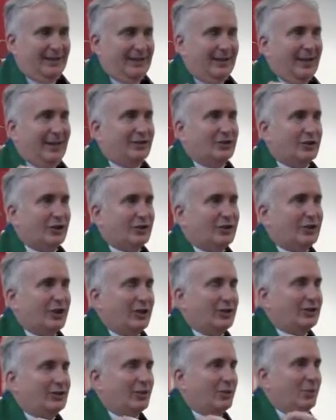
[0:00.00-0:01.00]
not just
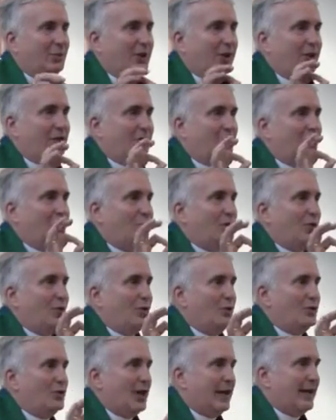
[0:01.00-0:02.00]
as the one
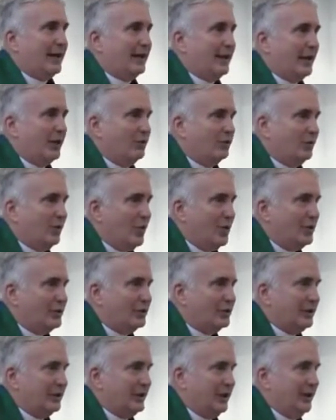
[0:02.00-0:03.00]
who died and
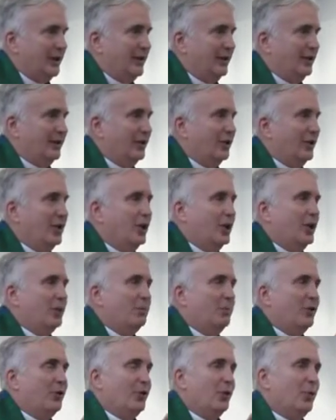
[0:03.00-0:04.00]
rose again,
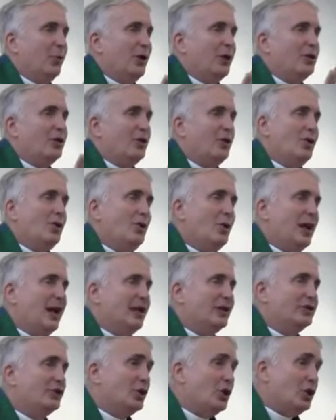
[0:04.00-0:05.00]
but the one who,
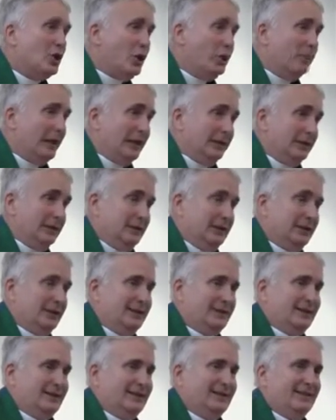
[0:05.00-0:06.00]
as human,
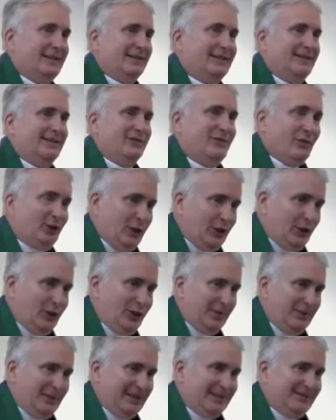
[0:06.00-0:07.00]
fully
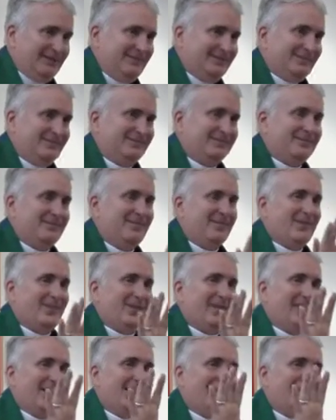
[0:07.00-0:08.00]
human,
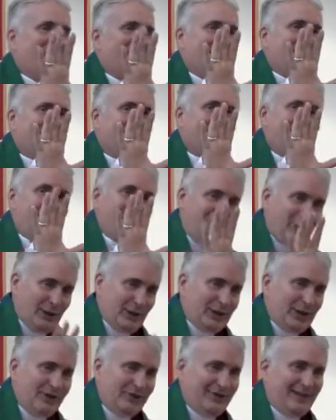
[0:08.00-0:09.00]

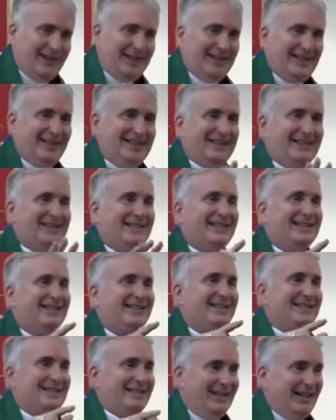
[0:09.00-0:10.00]
fully divine,
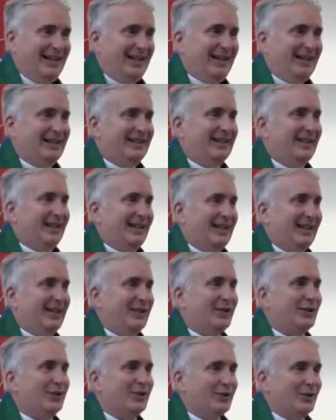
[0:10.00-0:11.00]
died
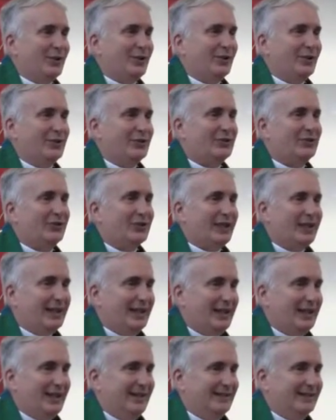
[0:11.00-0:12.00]
and rose
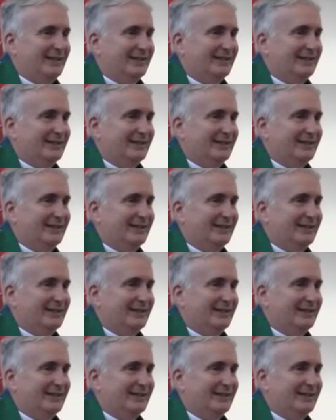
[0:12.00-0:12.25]
again.